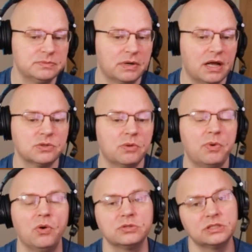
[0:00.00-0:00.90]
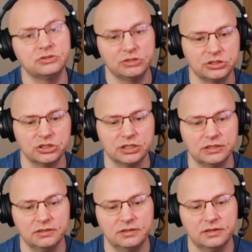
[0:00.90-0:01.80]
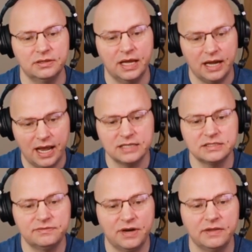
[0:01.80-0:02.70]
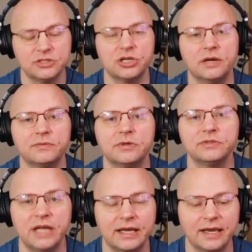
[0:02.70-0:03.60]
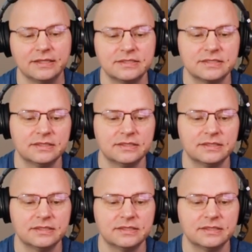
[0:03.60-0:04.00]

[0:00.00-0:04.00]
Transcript: but also upholds a tradition that has defined the genre for decades.